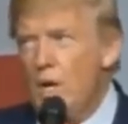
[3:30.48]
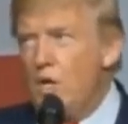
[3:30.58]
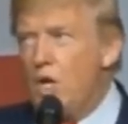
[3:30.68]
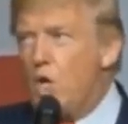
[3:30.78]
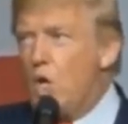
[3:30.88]

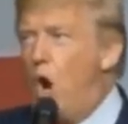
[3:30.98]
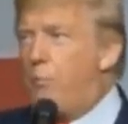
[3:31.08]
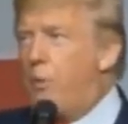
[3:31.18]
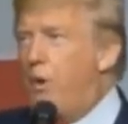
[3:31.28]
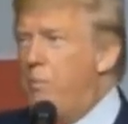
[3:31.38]
The
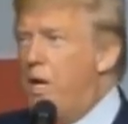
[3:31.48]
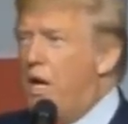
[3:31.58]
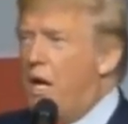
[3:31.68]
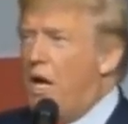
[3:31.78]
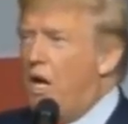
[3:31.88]
corporate
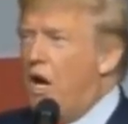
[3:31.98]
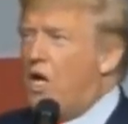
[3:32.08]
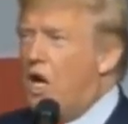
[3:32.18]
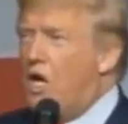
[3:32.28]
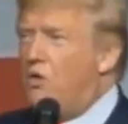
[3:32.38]
media in our
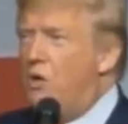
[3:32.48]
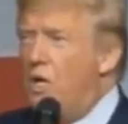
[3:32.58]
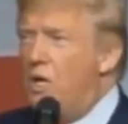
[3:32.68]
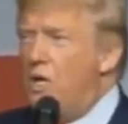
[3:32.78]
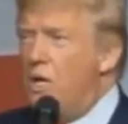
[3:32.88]
country
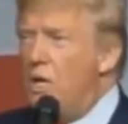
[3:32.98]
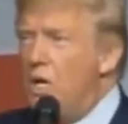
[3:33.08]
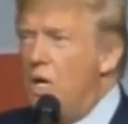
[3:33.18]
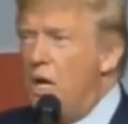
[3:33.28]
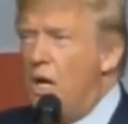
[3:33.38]

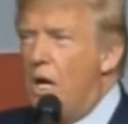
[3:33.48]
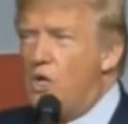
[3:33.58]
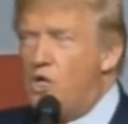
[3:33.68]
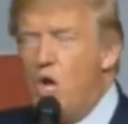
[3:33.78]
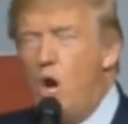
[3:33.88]

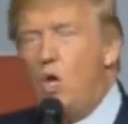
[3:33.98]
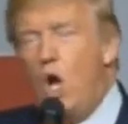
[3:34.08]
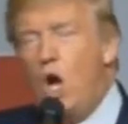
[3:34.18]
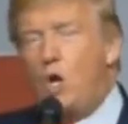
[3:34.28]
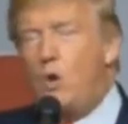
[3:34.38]
is no
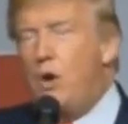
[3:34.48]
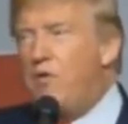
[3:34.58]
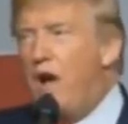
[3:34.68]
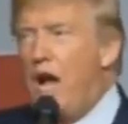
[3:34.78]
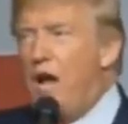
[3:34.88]
longer
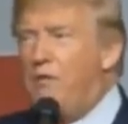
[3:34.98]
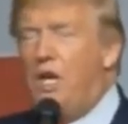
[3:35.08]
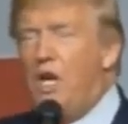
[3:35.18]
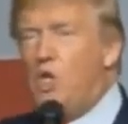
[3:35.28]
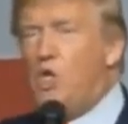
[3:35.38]

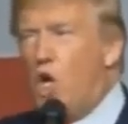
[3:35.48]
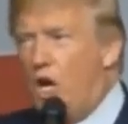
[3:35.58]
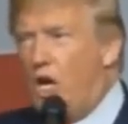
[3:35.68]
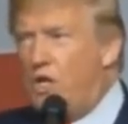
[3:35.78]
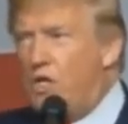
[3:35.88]
involved in
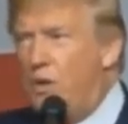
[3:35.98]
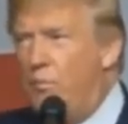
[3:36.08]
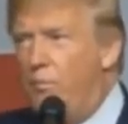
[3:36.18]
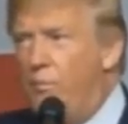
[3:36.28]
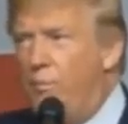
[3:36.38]
journalism.
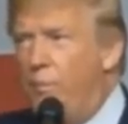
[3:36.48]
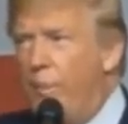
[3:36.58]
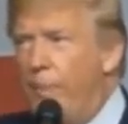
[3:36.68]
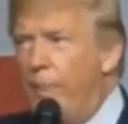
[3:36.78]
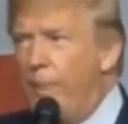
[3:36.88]

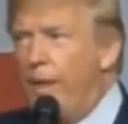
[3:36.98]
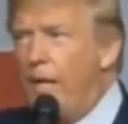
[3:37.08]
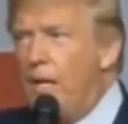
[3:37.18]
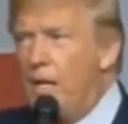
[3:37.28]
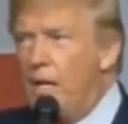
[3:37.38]

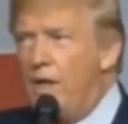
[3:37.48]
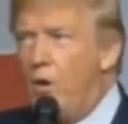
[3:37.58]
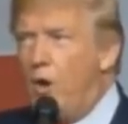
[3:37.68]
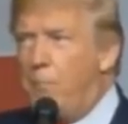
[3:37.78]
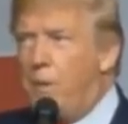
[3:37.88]

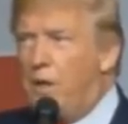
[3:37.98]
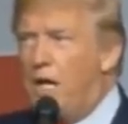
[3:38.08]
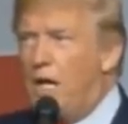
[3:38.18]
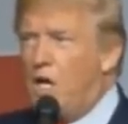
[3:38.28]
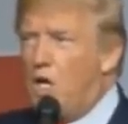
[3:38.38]
They're a
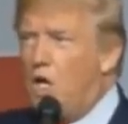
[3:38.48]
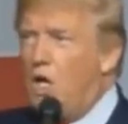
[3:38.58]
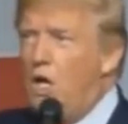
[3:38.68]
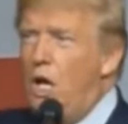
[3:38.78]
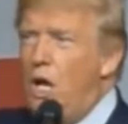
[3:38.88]
political